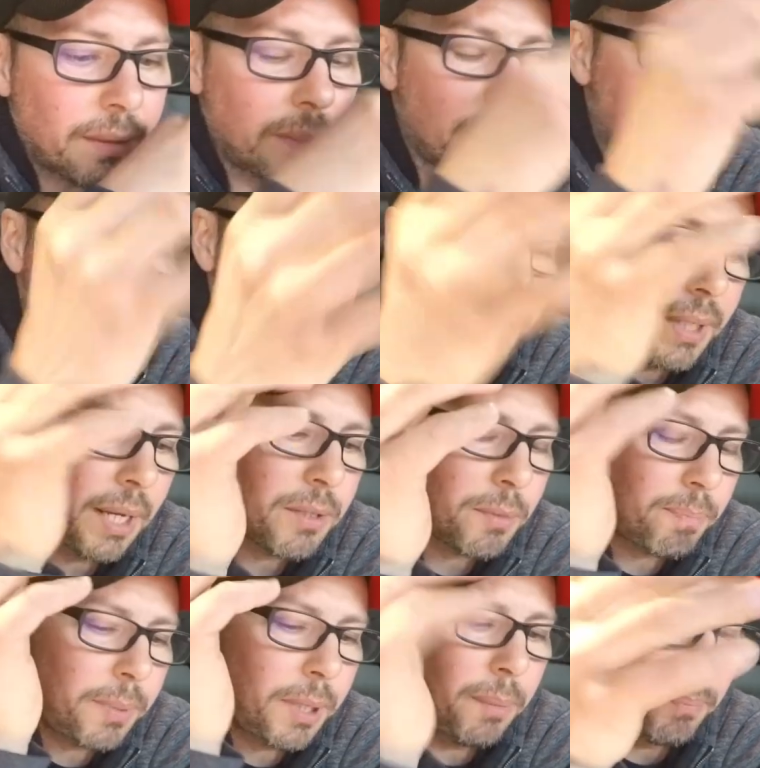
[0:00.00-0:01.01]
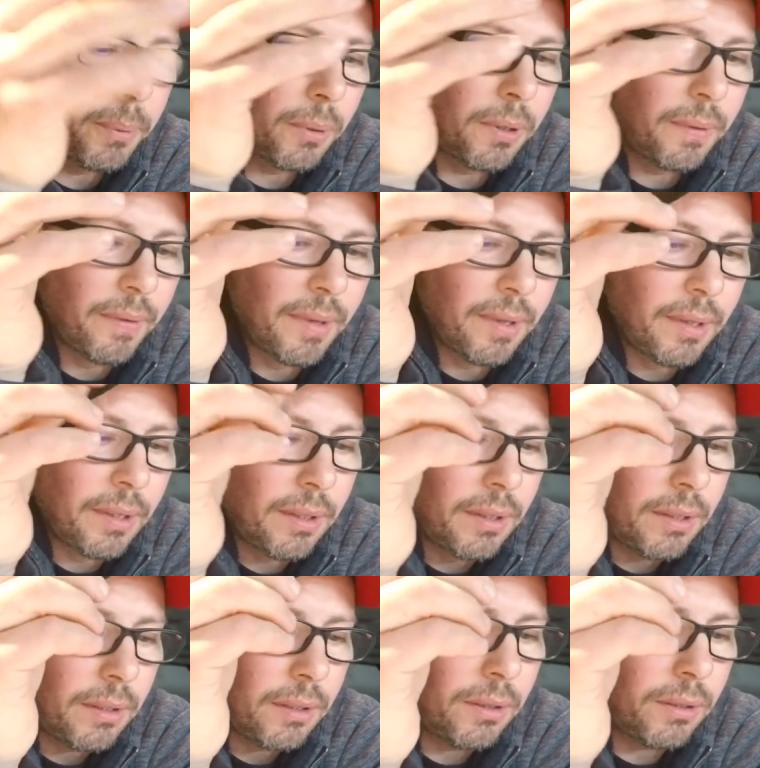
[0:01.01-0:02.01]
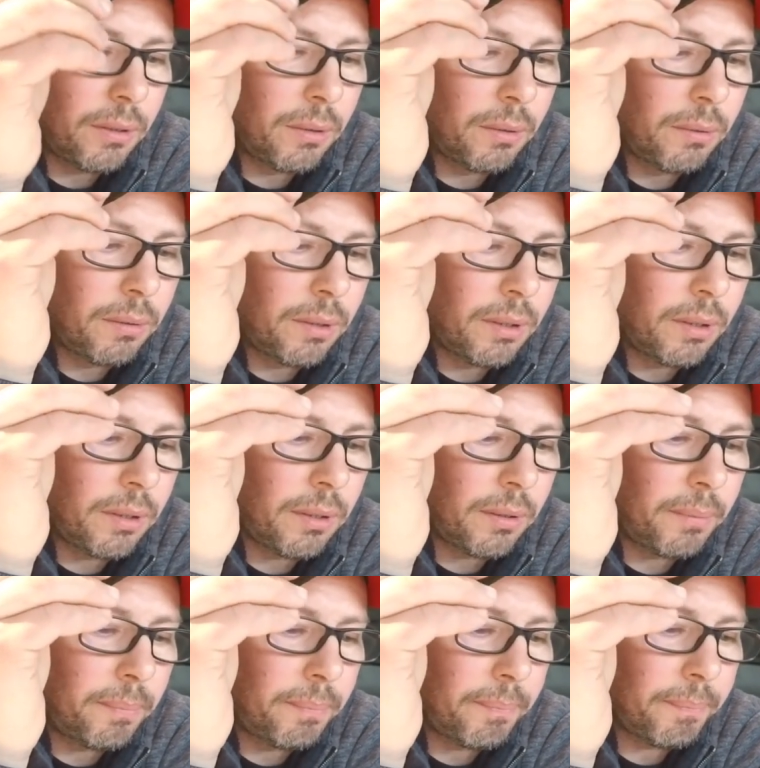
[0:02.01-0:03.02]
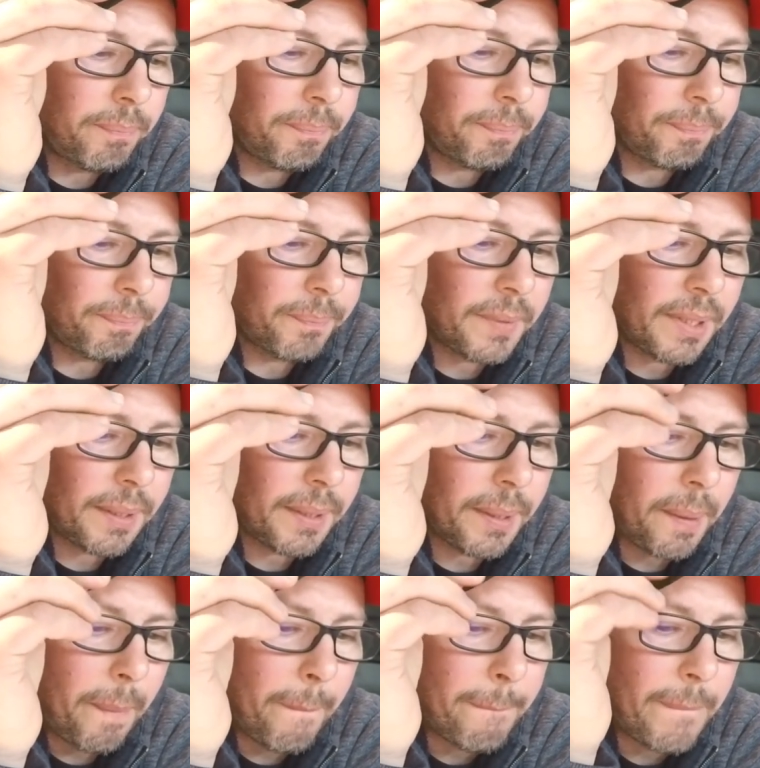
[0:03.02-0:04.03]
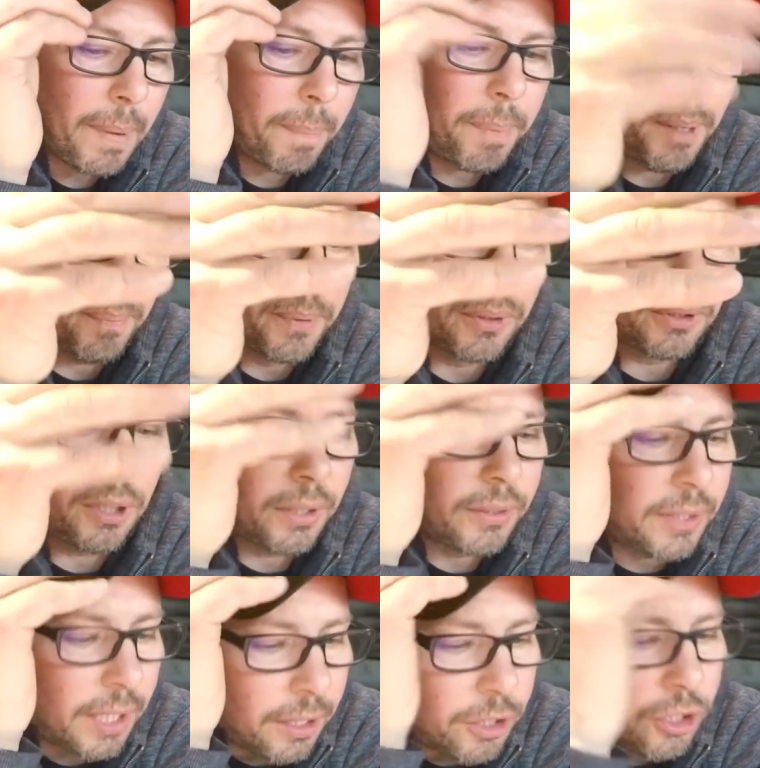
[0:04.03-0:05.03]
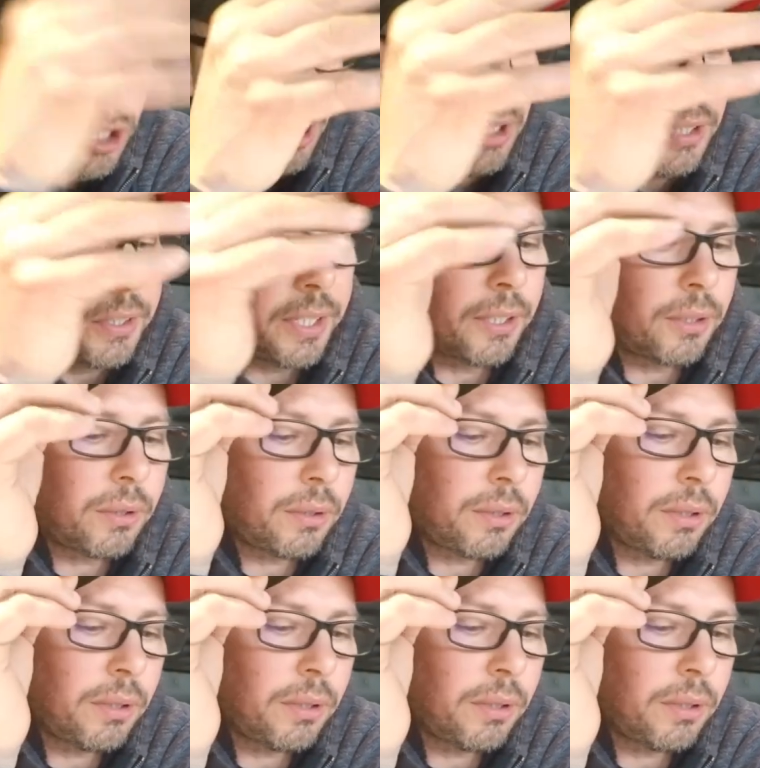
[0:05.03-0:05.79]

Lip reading: Sometimes people, you know, the people thought their children